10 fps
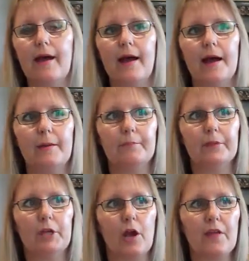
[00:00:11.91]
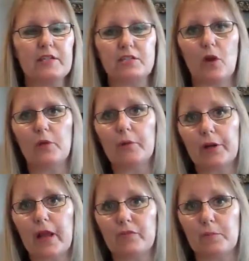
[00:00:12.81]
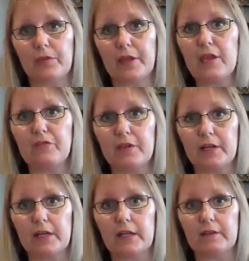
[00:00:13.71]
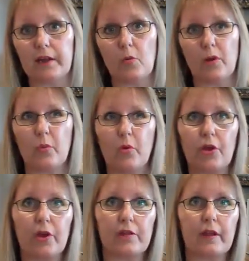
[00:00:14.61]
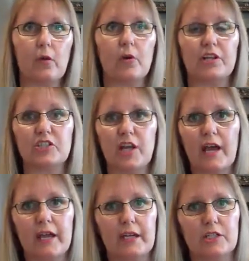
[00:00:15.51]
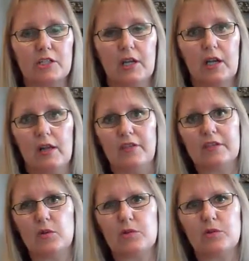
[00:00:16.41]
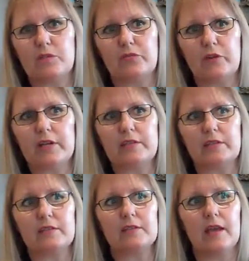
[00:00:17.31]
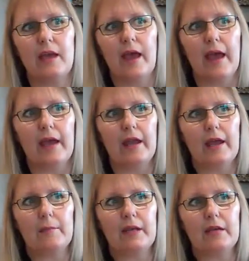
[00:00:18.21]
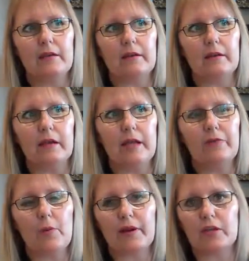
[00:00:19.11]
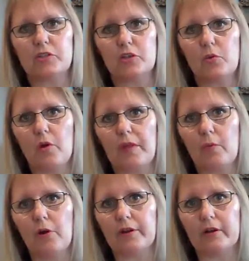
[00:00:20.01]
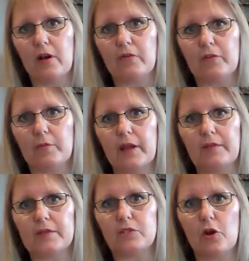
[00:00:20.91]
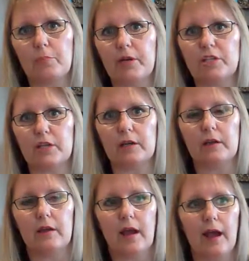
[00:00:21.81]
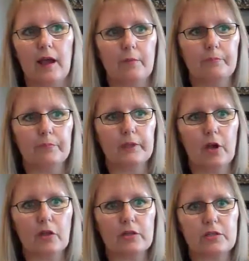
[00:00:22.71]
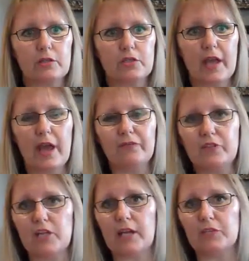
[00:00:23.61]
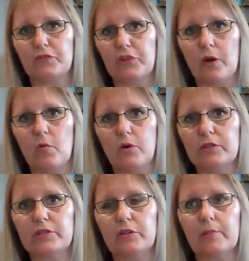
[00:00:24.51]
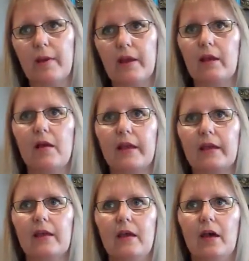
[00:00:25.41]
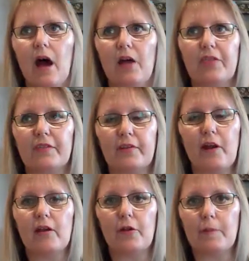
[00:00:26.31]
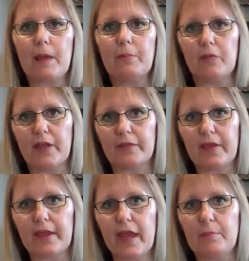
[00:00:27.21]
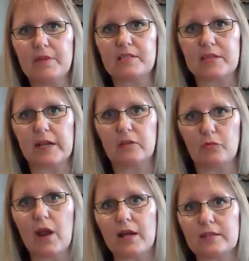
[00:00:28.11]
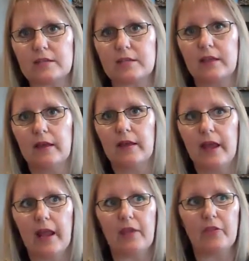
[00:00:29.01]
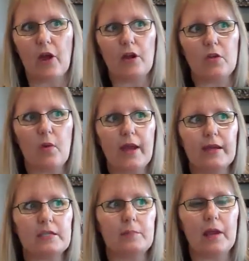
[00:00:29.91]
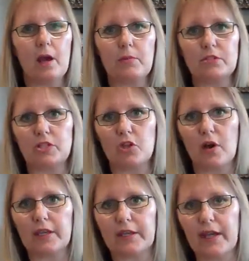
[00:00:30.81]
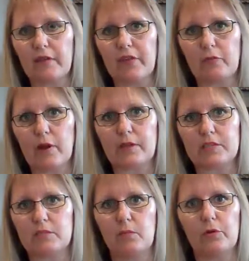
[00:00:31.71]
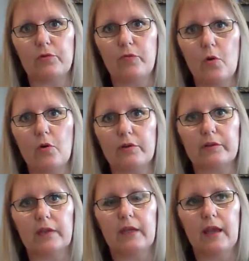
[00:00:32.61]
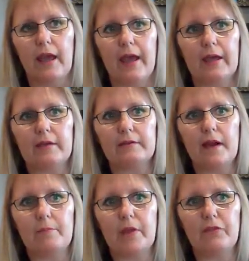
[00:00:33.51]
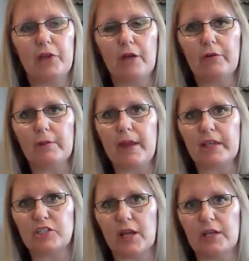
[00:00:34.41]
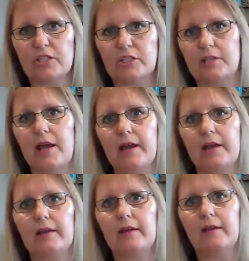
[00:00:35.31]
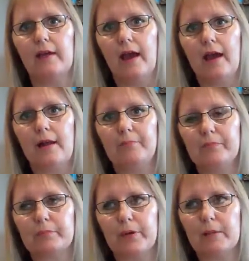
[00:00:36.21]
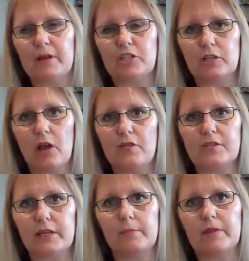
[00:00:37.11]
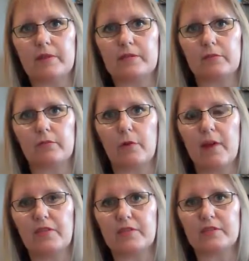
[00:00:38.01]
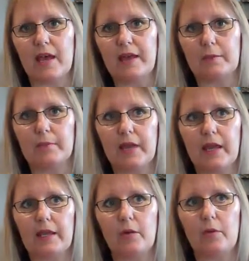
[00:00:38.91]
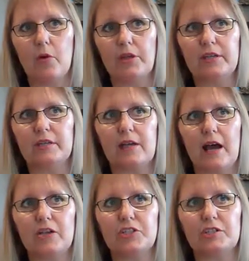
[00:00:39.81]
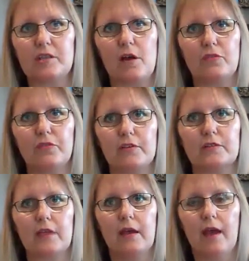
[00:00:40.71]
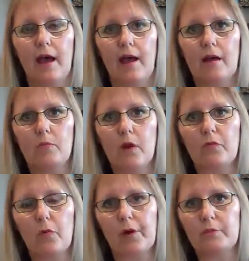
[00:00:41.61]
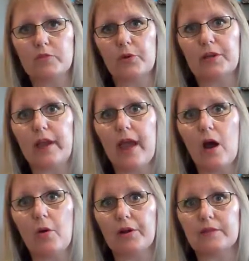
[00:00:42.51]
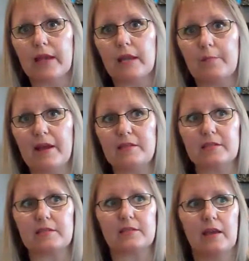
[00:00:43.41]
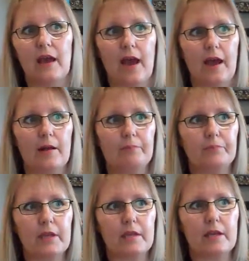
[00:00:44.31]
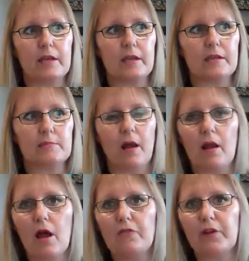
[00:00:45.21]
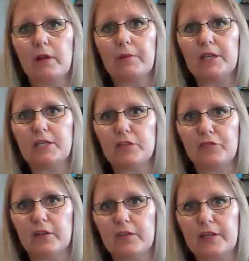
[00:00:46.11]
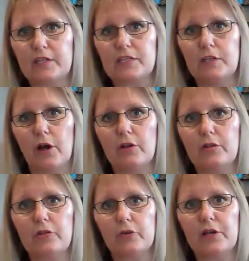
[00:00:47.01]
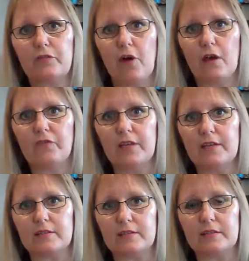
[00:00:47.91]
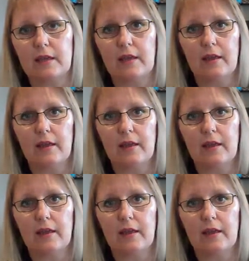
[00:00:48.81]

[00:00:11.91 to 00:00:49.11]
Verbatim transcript: Um, you know, they just don't really want to have to put the effort in. They don't want to work. They don't want to change. There's all sorts of reasons, and, and I mean, everyone can do what they want in life, I mean, and there's no pressure, um, you know, to, to have to change if you don't want to. But like, I think there are a lot of people that that can be stuck in ruts. And the only way to be able to try and get out of that rut is to move forward. And um, if you don't really make a change today, um, pretty much your life's going to be remain the same. And, and what you need to ask yourself is, um, of what I'm doing now on a daily basis, um, is my life going to be any different in the next, you know, three to five years?